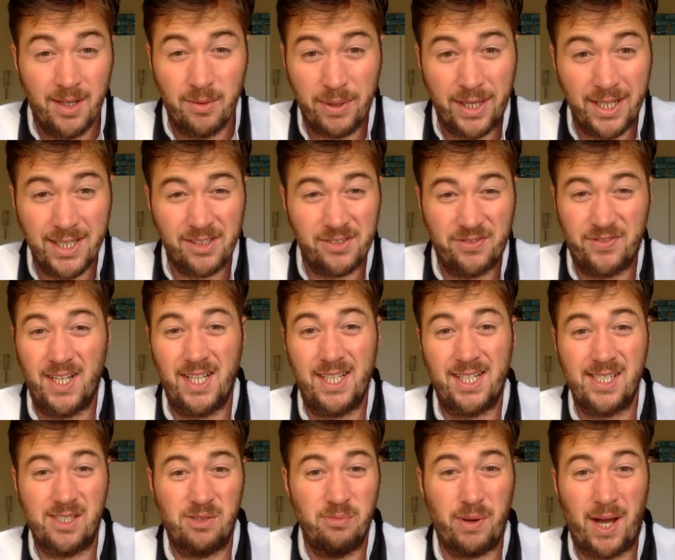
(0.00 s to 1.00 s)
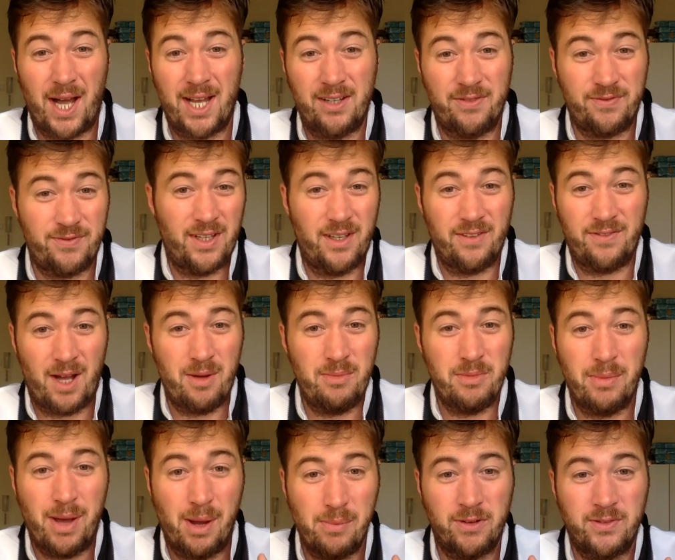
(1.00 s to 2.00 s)
Being an affiliate isn't bad. If, if I'm a
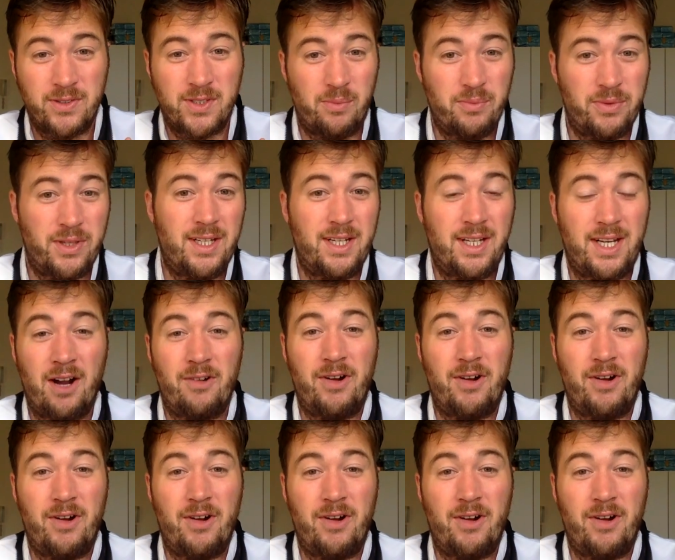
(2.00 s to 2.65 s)
member of something and I